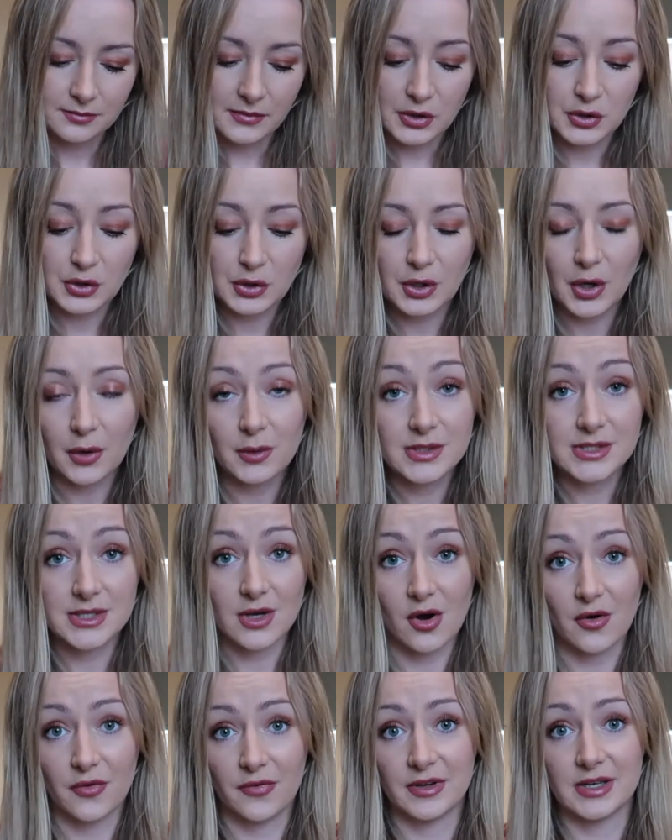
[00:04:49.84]
you go into
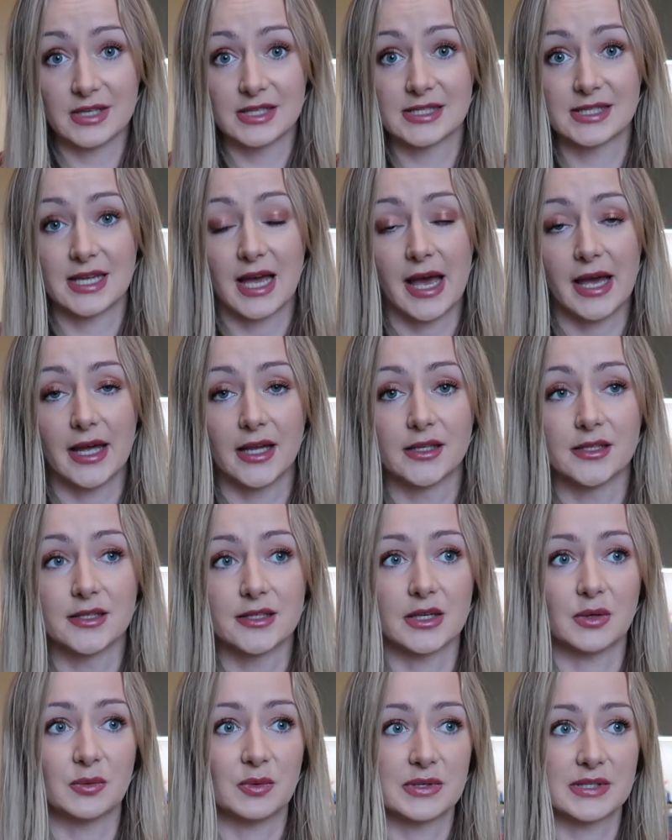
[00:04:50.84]
offers and
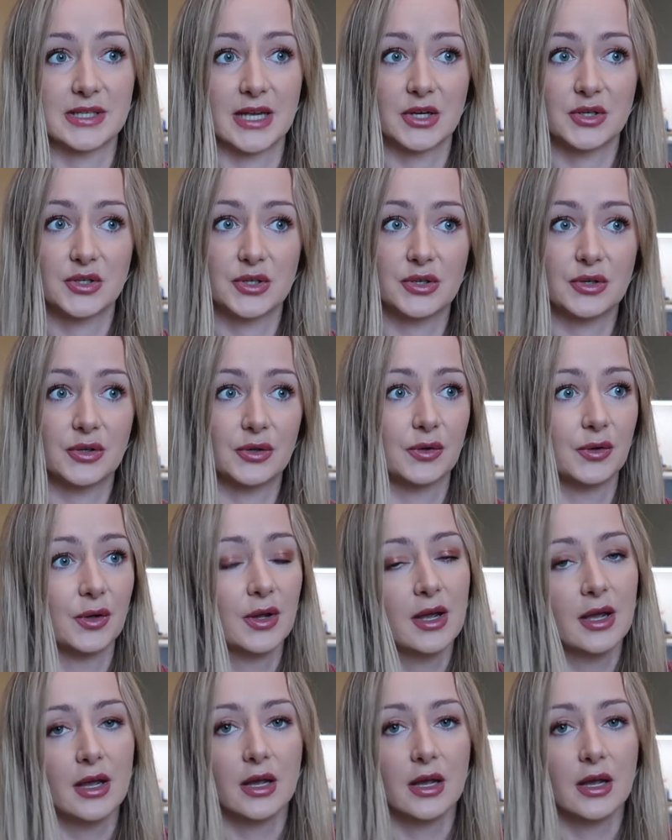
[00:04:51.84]
it will say to you,